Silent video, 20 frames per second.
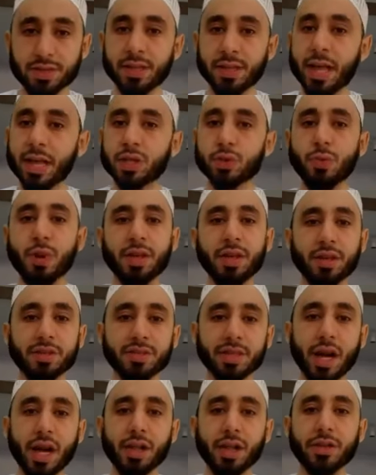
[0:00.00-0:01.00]
And that's why our
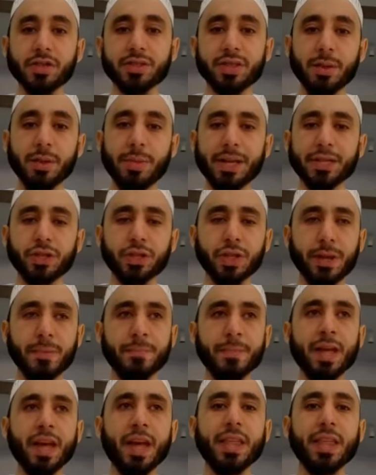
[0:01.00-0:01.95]
scholars, they mention